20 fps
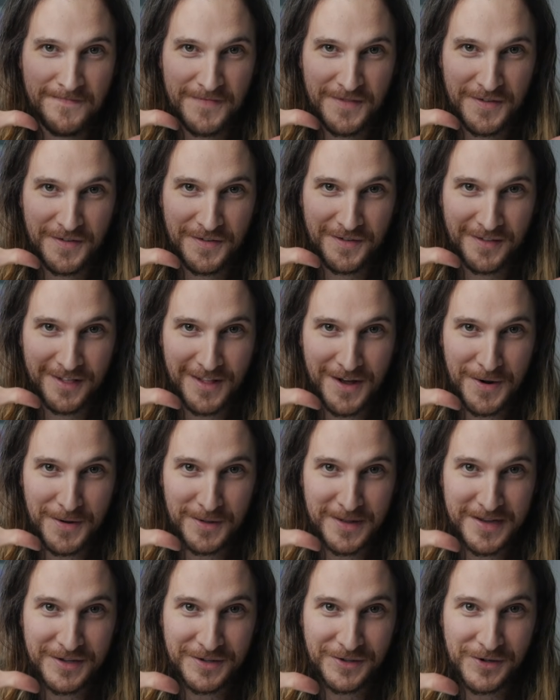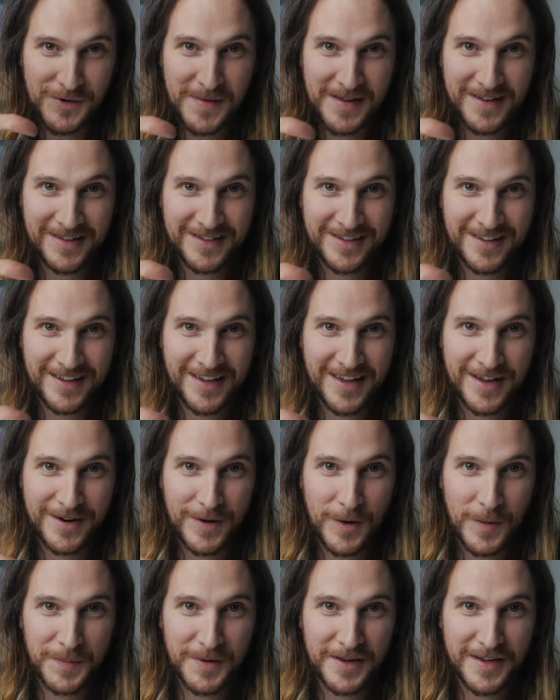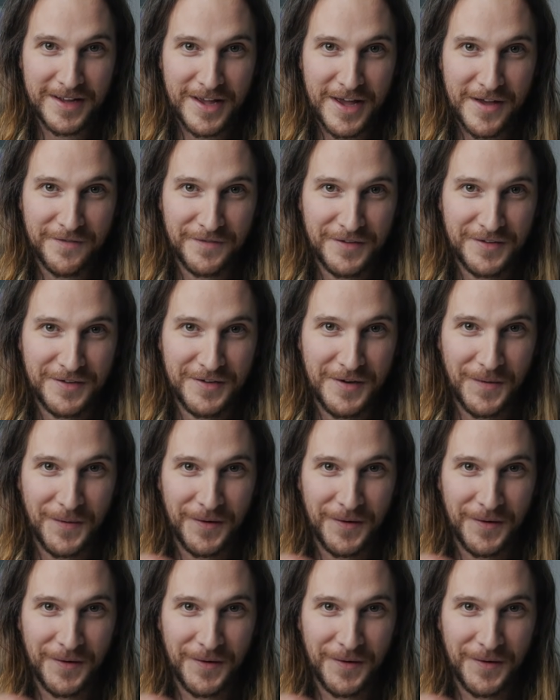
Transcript: slowly zoom into the kid opening gifts